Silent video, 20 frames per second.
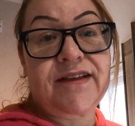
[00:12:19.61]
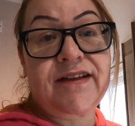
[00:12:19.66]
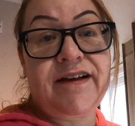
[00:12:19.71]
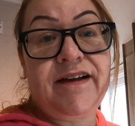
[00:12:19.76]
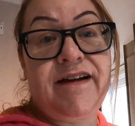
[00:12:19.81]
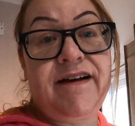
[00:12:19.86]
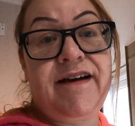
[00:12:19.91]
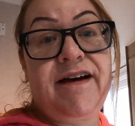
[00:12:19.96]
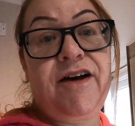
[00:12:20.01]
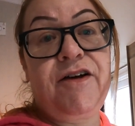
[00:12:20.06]

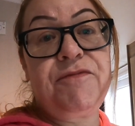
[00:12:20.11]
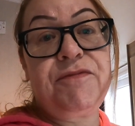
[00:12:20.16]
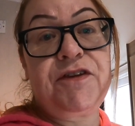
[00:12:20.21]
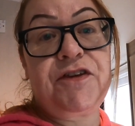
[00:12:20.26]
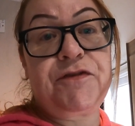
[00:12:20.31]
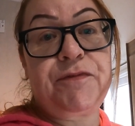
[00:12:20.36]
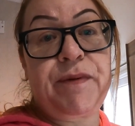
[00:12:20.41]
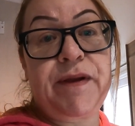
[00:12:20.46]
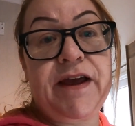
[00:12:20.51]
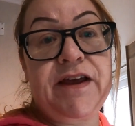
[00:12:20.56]
I hope
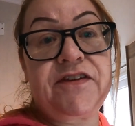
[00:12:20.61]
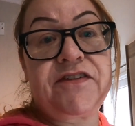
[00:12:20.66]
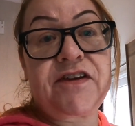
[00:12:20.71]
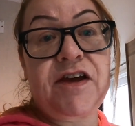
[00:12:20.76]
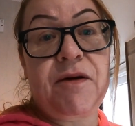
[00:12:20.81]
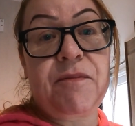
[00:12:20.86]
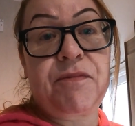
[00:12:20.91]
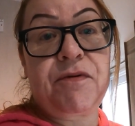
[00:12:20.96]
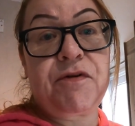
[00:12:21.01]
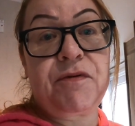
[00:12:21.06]
this place
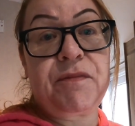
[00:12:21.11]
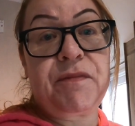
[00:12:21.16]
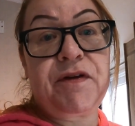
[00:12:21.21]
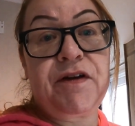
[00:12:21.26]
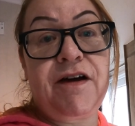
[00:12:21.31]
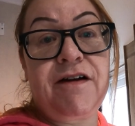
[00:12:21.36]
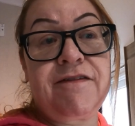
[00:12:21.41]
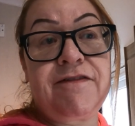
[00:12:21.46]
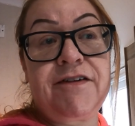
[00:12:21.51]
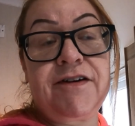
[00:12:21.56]
don't put me
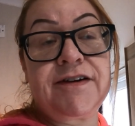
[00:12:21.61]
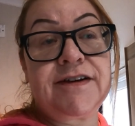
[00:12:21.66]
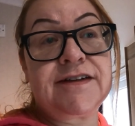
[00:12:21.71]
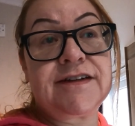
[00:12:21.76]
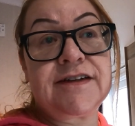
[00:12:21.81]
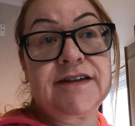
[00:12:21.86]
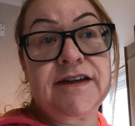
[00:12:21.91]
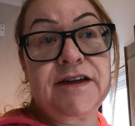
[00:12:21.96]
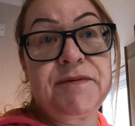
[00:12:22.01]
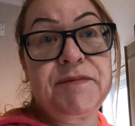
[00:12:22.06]
off,
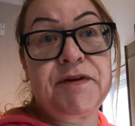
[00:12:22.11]
honestly,